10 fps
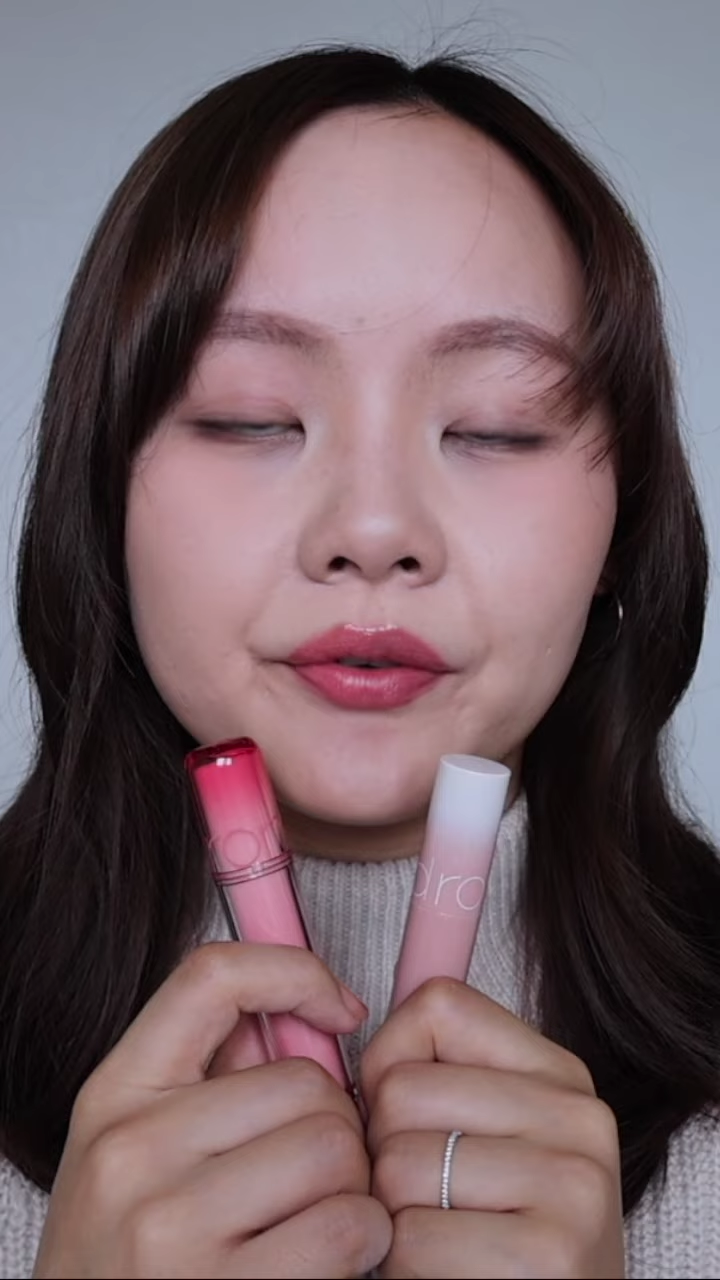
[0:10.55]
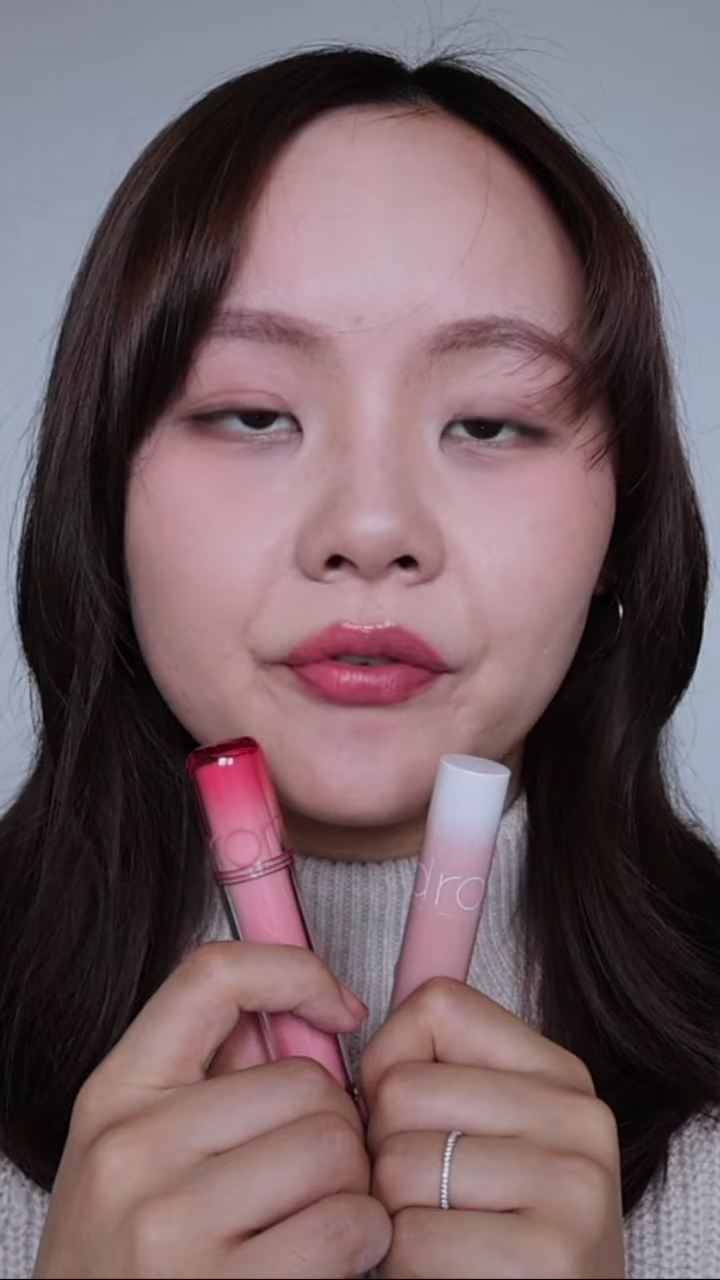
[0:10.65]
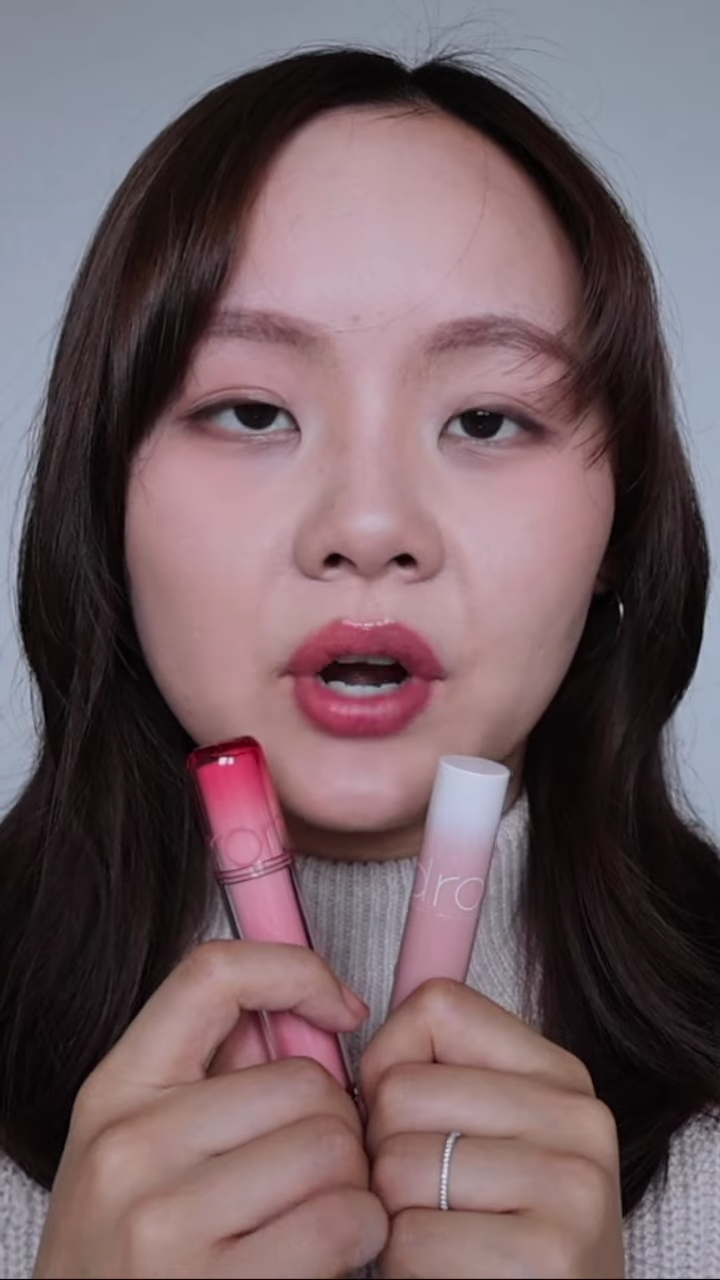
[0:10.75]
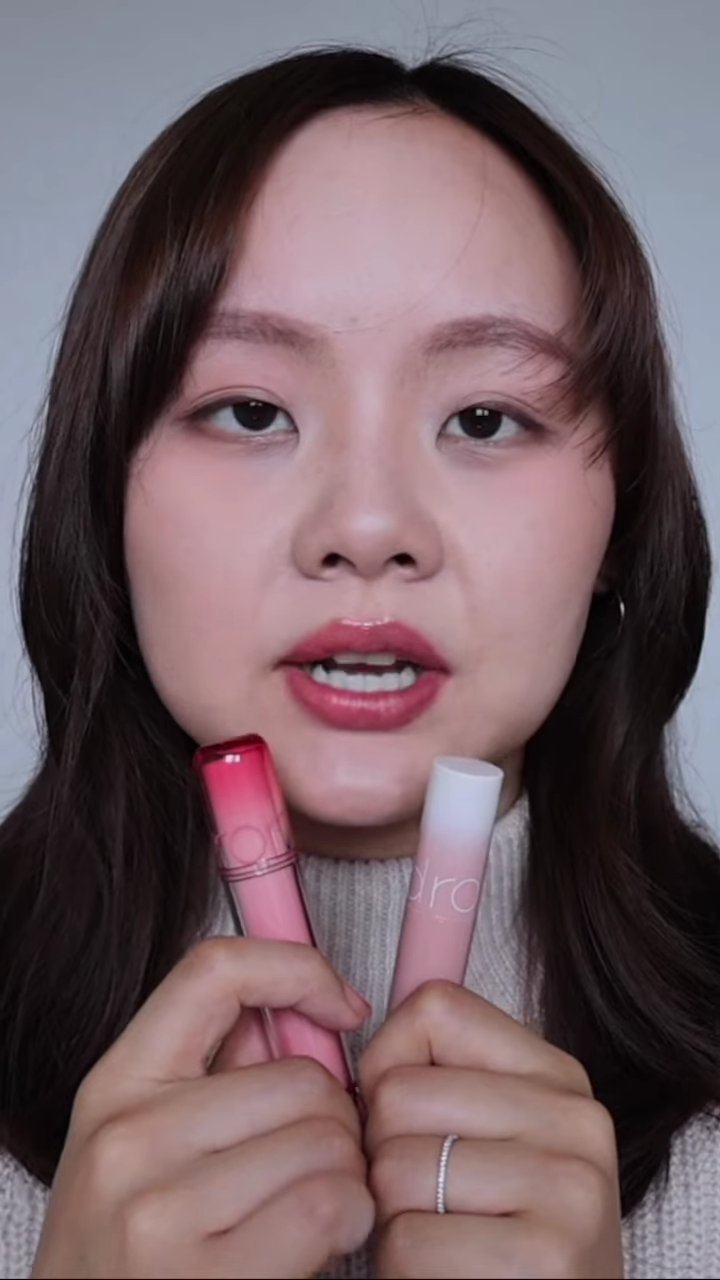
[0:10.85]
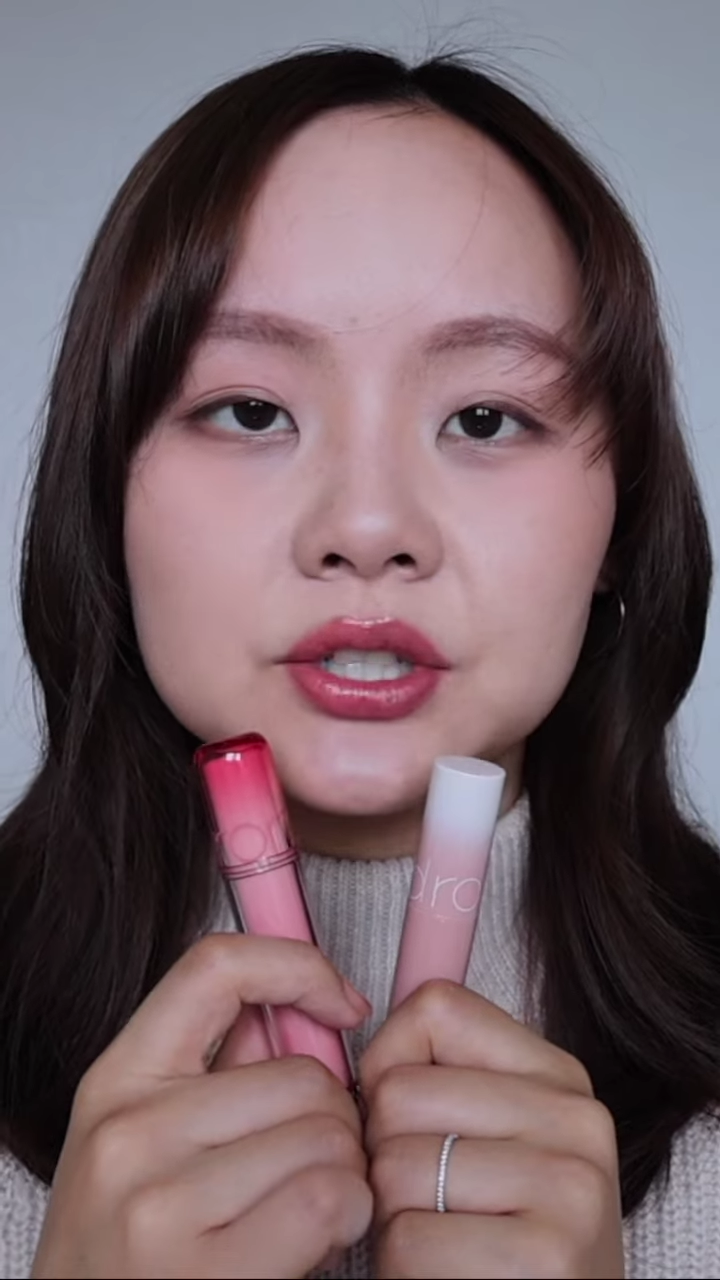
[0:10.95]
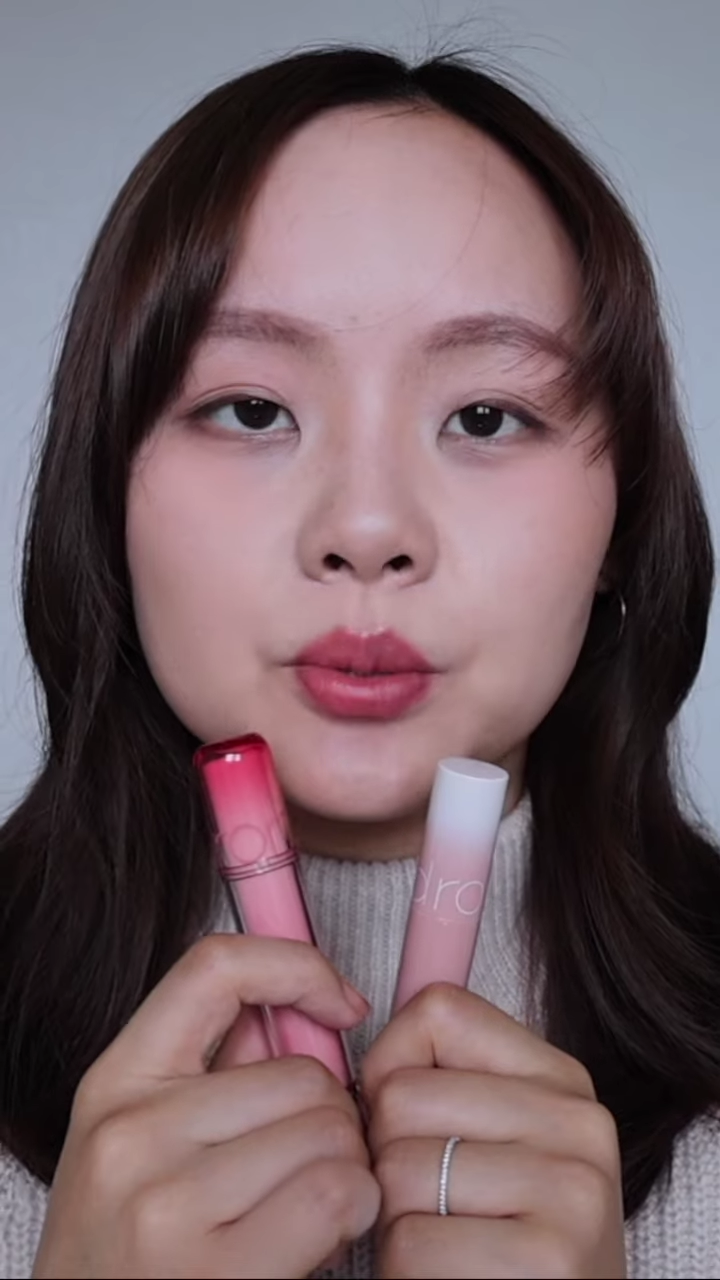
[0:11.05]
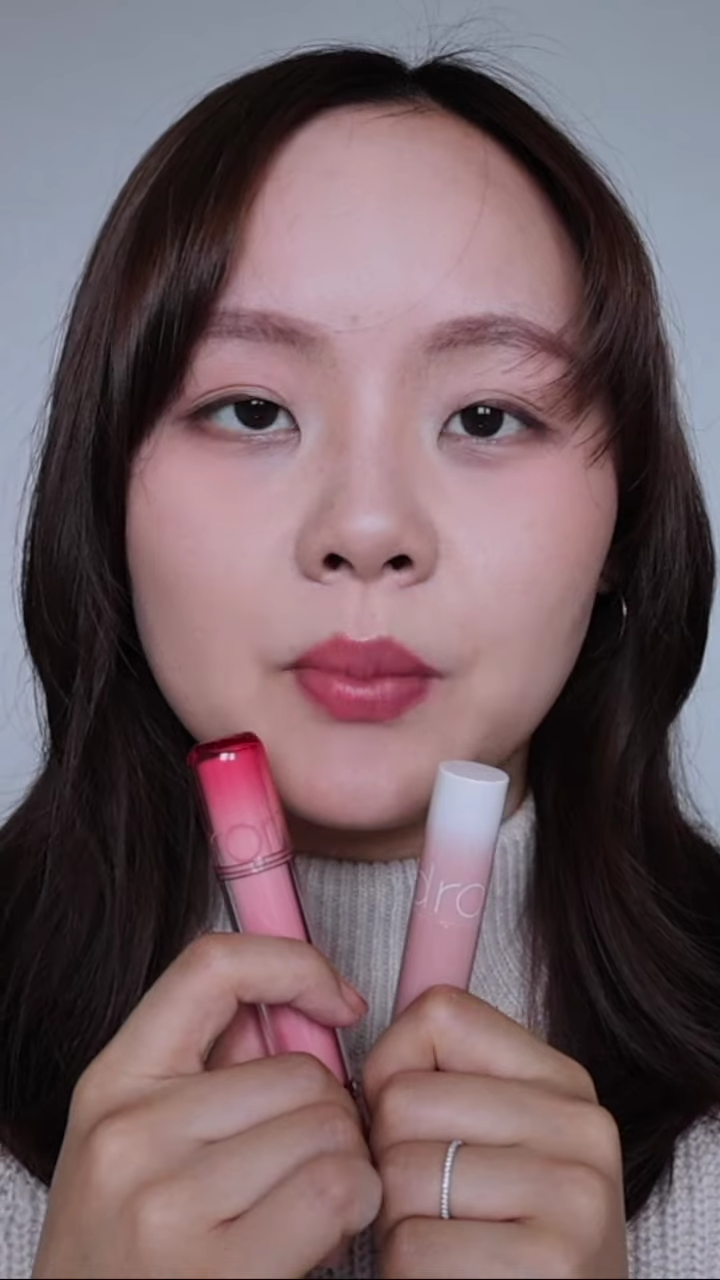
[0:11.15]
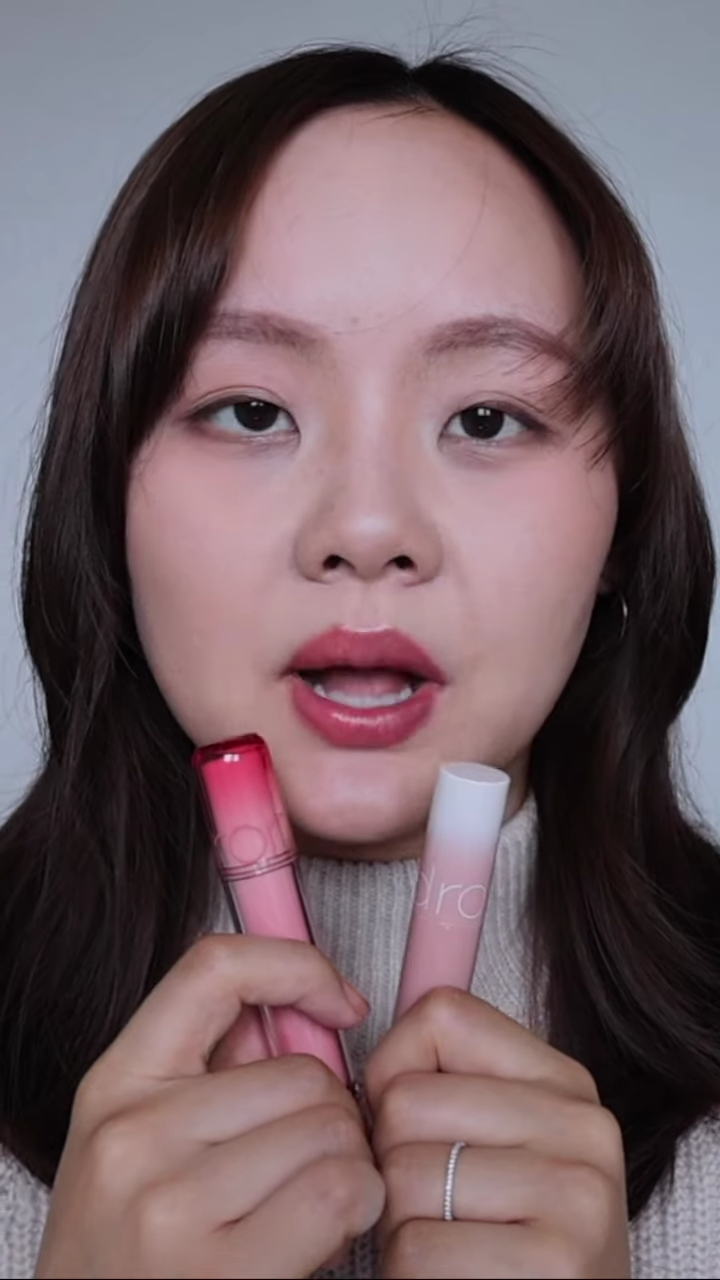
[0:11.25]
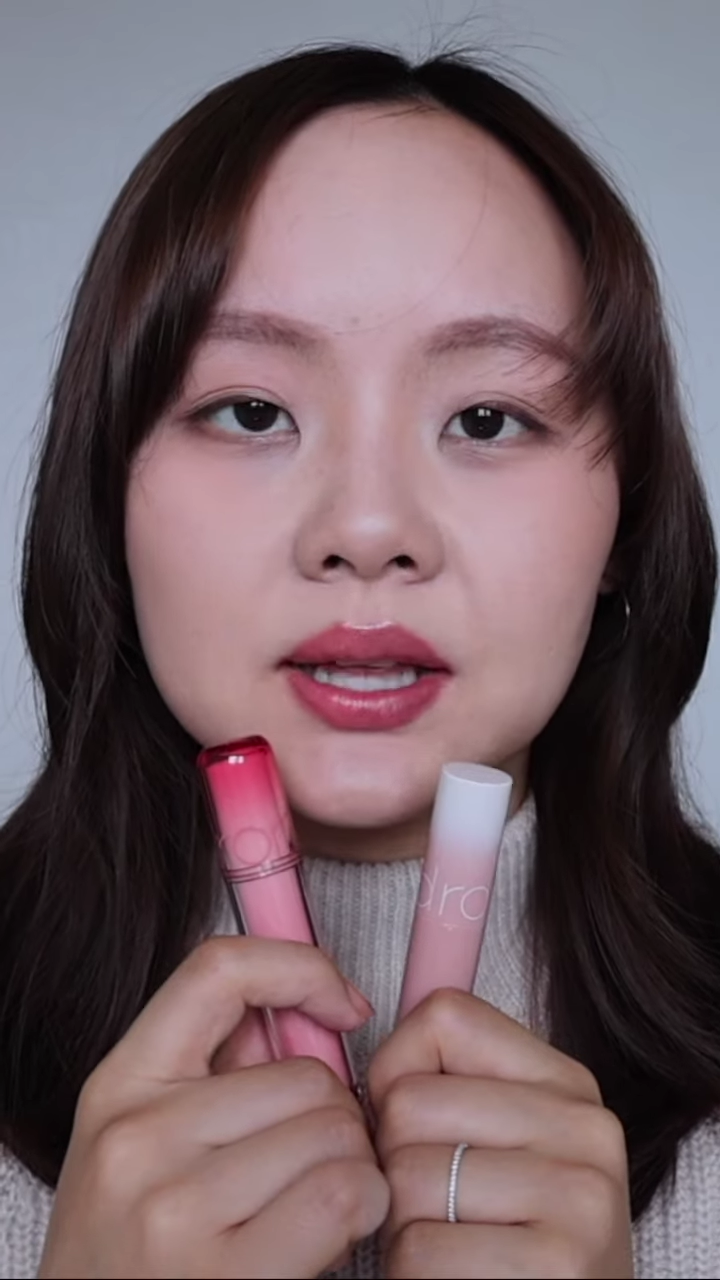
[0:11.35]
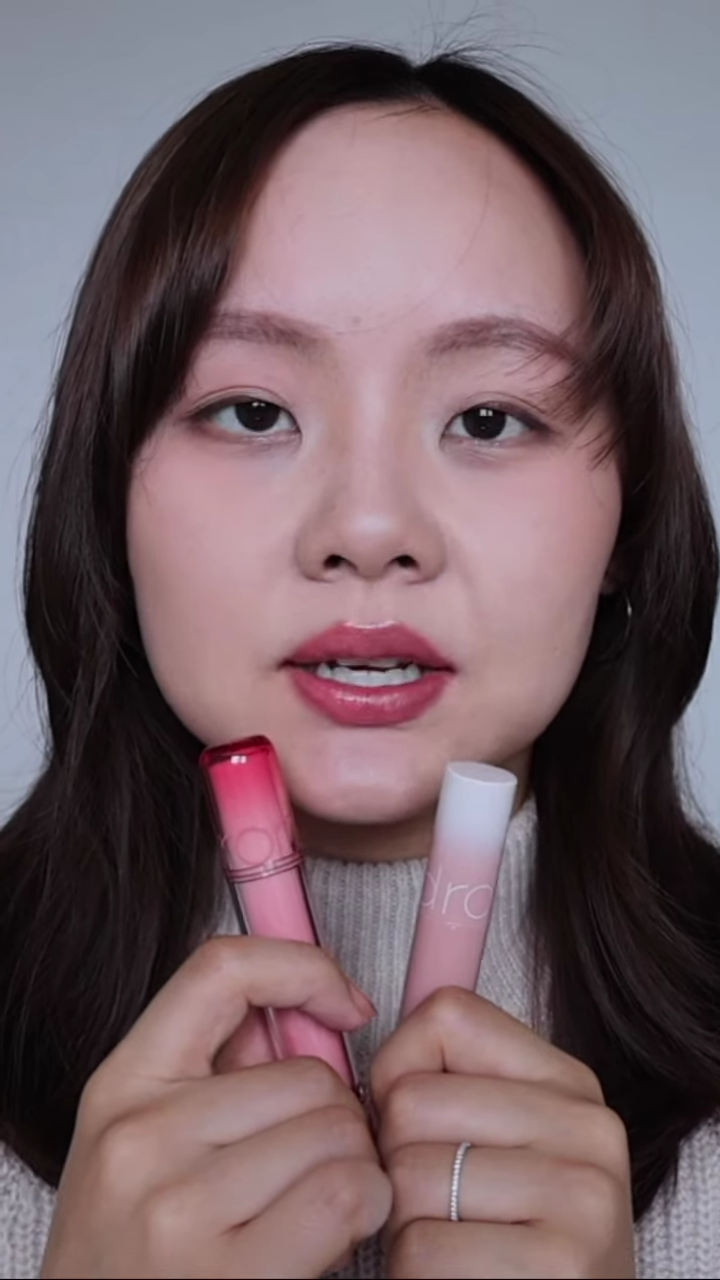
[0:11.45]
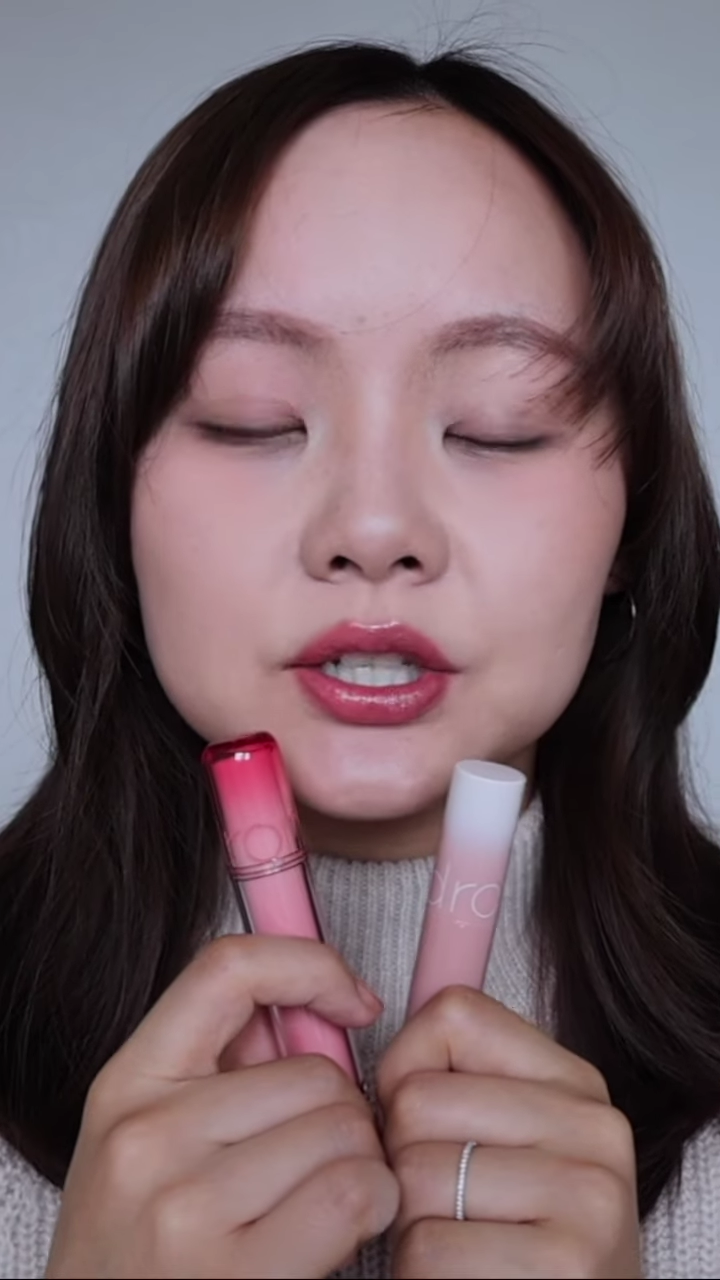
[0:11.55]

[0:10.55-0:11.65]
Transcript: For honeydew melon,